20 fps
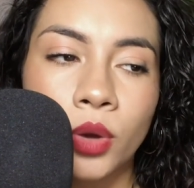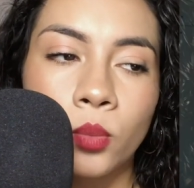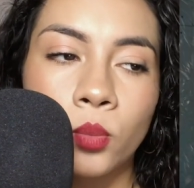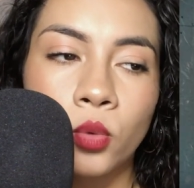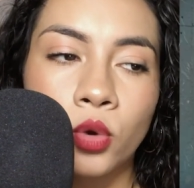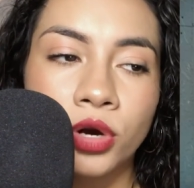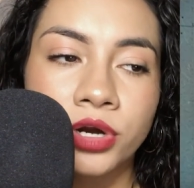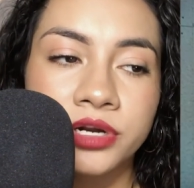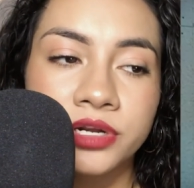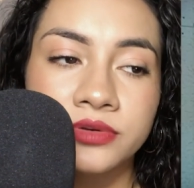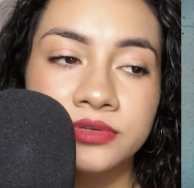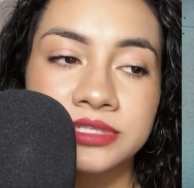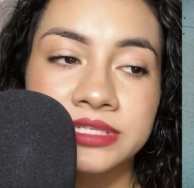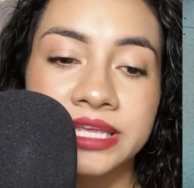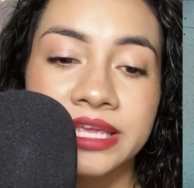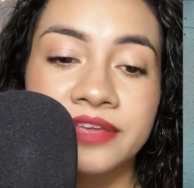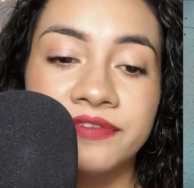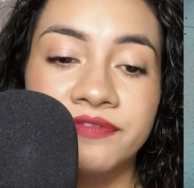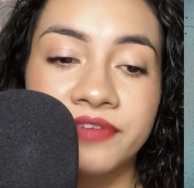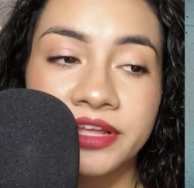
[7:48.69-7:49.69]
Wuornos
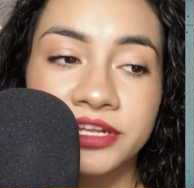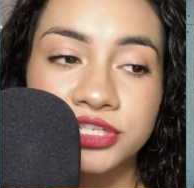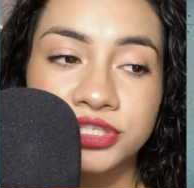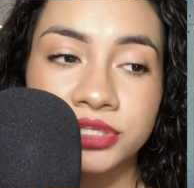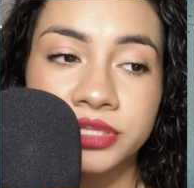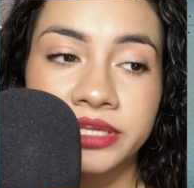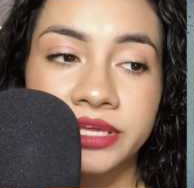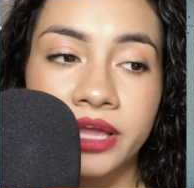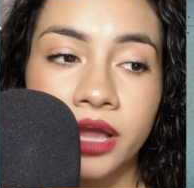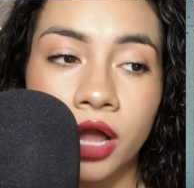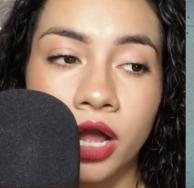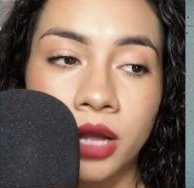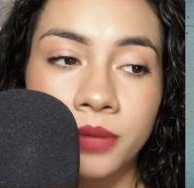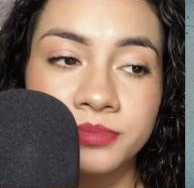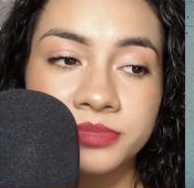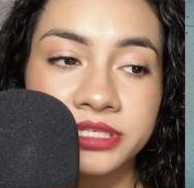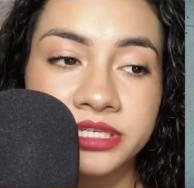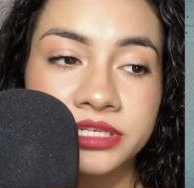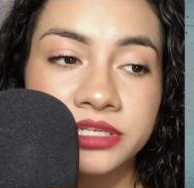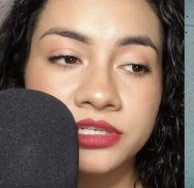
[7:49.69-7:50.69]
eventually
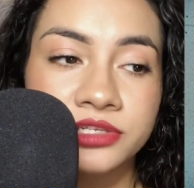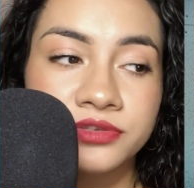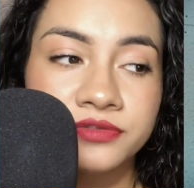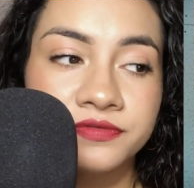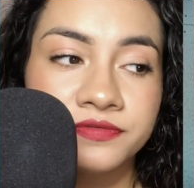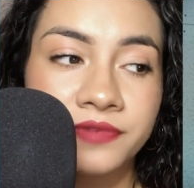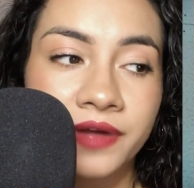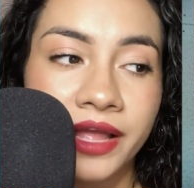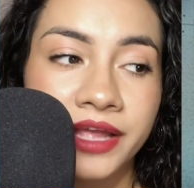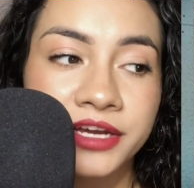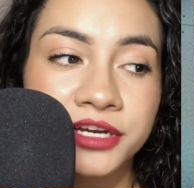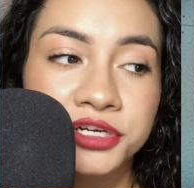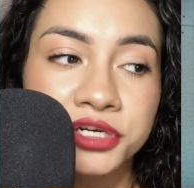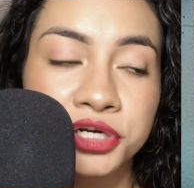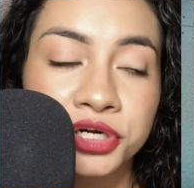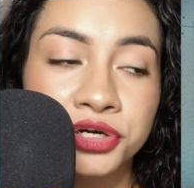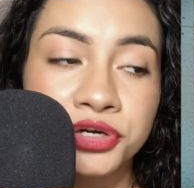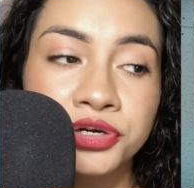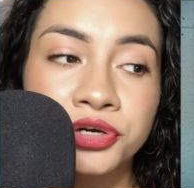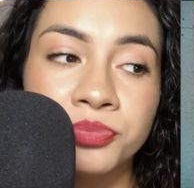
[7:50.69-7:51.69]
opted to fire
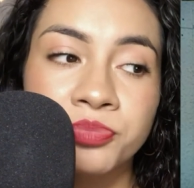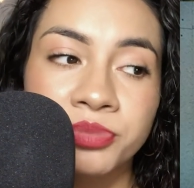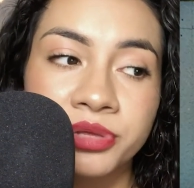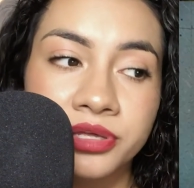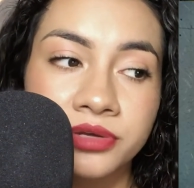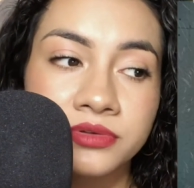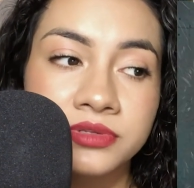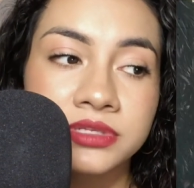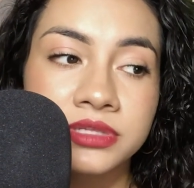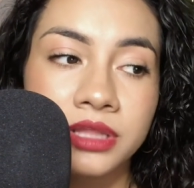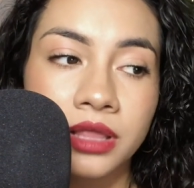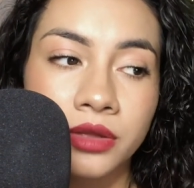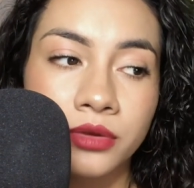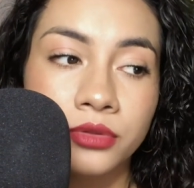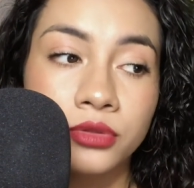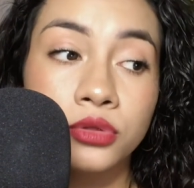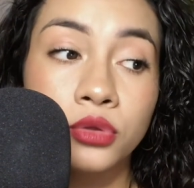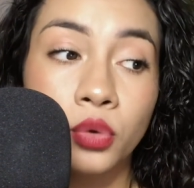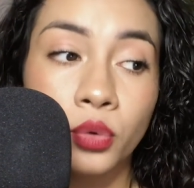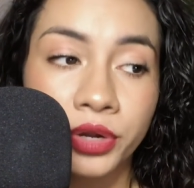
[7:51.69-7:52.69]
her appeals
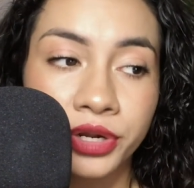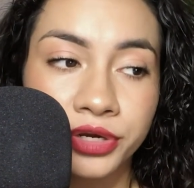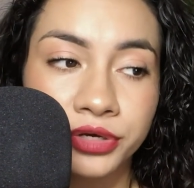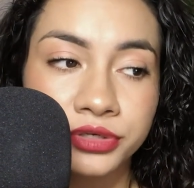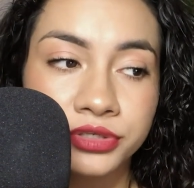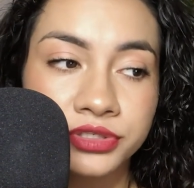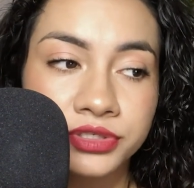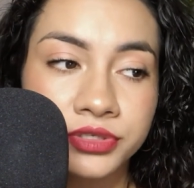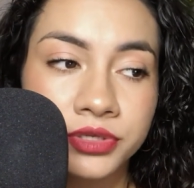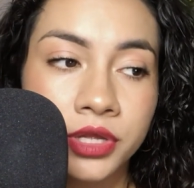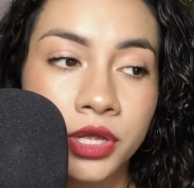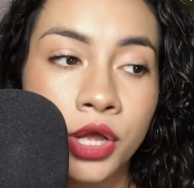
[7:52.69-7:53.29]
lawyers,